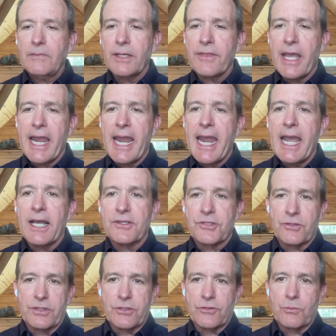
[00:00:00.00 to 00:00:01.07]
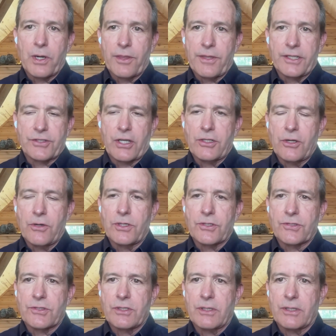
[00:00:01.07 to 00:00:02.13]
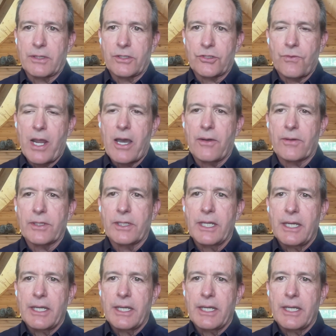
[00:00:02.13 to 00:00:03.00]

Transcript: The hands. So this is one of the things I noticed on the shroud